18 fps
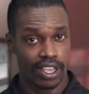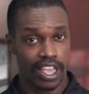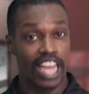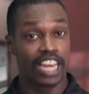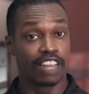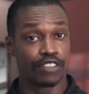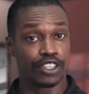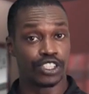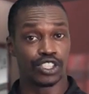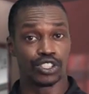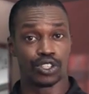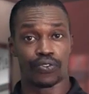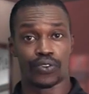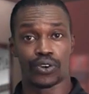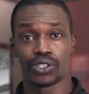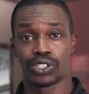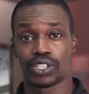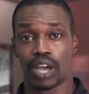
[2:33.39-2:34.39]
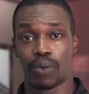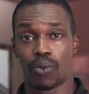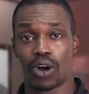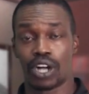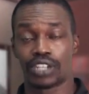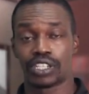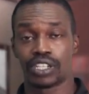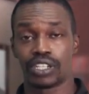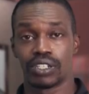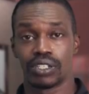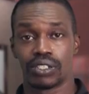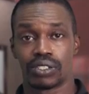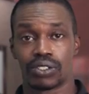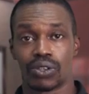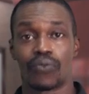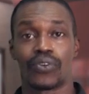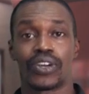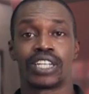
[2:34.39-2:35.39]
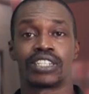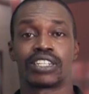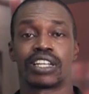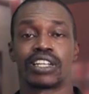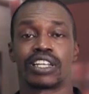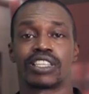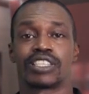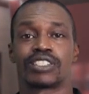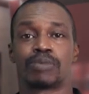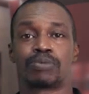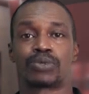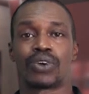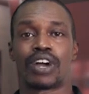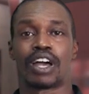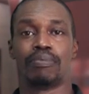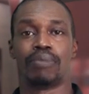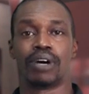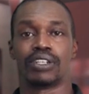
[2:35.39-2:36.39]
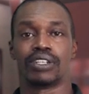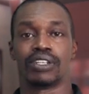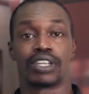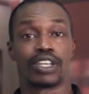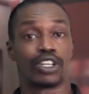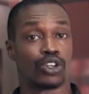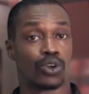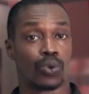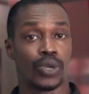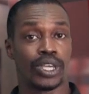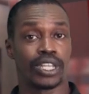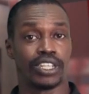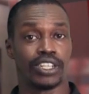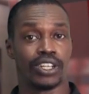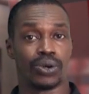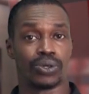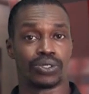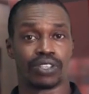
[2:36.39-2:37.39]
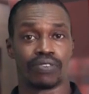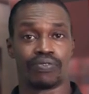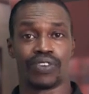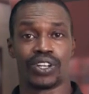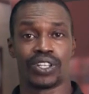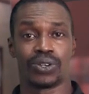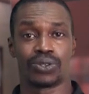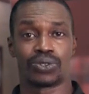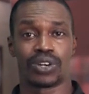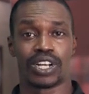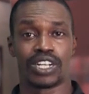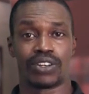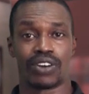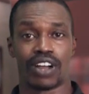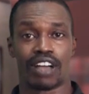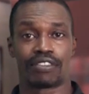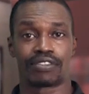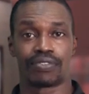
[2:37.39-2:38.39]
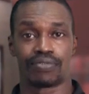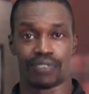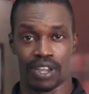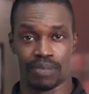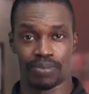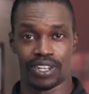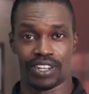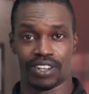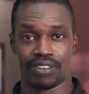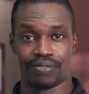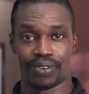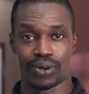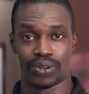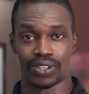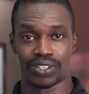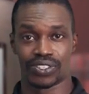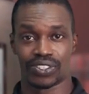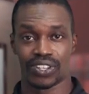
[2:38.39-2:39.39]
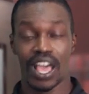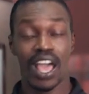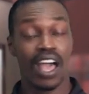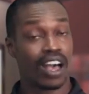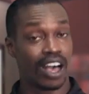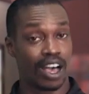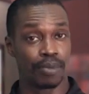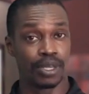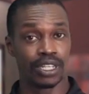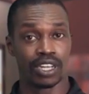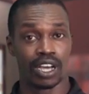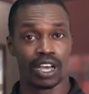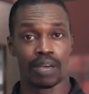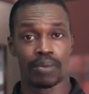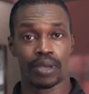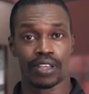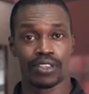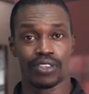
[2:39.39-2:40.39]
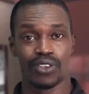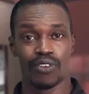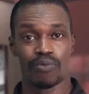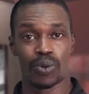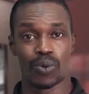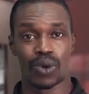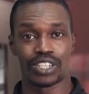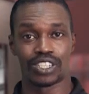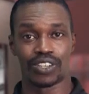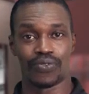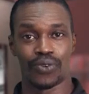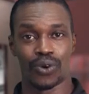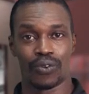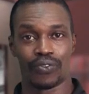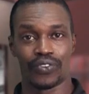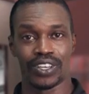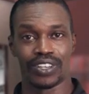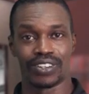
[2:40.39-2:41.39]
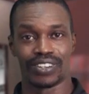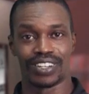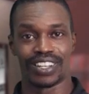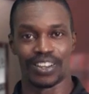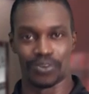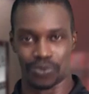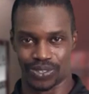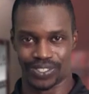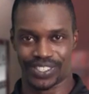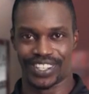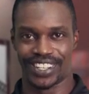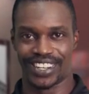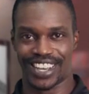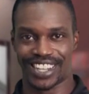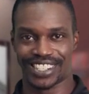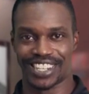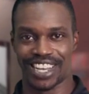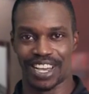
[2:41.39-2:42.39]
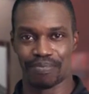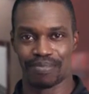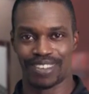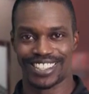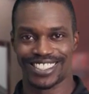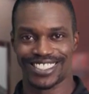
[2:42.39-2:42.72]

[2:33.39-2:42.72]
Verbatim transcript: And if this is your first time watching, don't forget to click the subscribe button to get your weekly dose of video tradecraft, framed and in focus. I'm Ita Udo-Ema, you've been watching Full Field, and we'll see you next time.